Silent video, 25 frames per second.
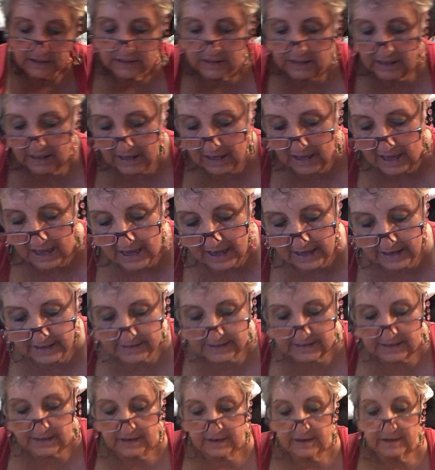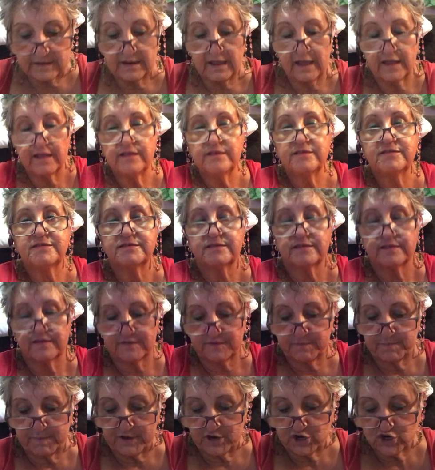They had nice
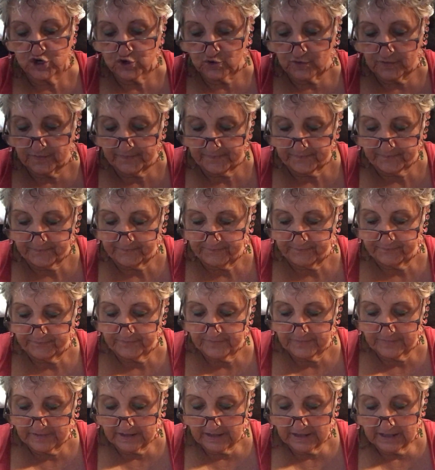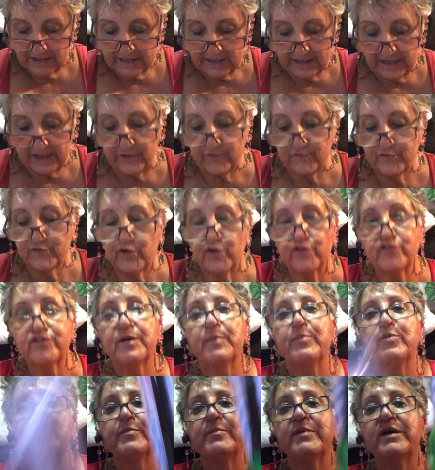special. And of course I
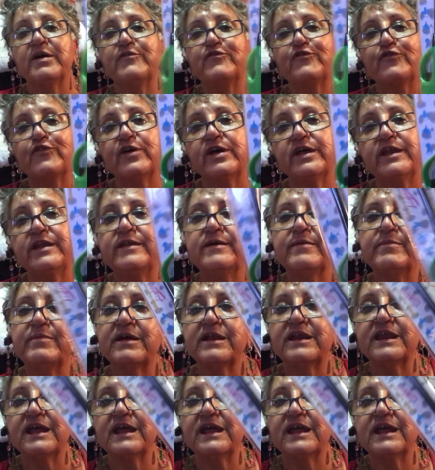bought my friend, my